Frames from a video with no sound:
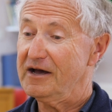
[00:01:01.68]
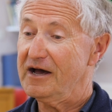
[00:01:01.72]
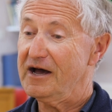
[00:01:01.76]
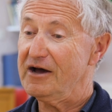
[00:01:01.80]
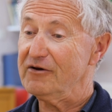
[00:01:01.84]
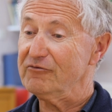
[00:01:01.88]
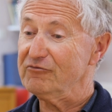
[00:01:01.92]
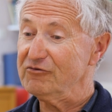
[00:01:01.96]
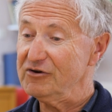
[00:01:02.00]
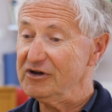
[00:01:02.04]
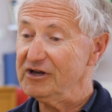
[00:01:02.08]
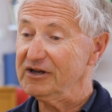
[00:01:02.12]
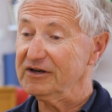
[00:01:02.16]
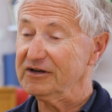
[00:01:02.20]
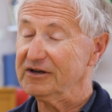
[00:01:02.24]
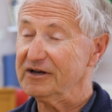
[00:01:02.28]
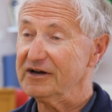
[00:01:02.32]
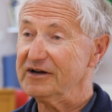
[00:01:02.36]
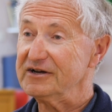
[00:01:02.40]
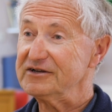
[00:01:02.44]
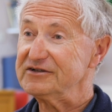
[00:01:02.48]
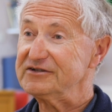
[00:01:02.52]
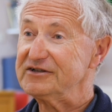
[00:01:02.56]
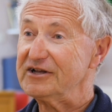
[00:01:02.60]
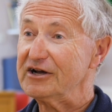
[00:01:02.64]
I
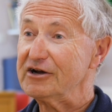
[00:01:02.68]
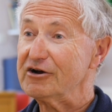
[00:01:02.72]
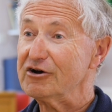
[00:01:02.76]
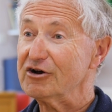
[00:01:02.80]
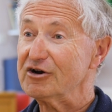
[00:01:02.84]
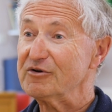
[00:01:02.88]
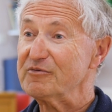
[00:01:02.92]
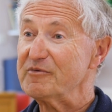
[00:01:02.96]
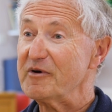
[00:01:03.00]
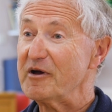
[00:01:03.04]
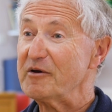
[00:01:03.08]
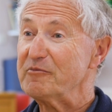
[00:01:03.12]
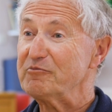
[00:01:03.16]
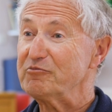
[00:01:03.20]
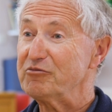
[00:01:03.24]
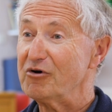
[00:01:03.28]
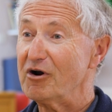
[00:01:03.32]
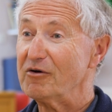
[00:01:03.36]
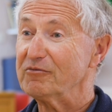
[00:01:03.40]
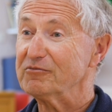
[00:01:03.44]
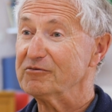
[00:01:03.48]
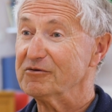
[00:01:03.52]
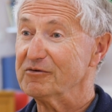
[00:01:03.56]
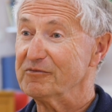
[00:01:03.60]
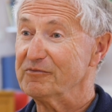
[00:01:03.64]
realised I'd got a big
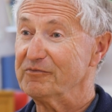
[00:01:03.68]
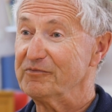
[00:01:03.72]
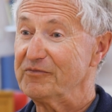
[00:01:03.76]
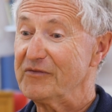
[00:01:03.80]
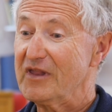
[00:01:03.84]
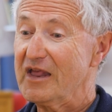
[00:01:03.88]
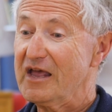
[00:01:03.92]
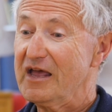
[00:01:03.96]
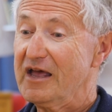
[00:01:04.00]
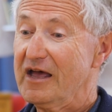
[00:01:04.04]
problem.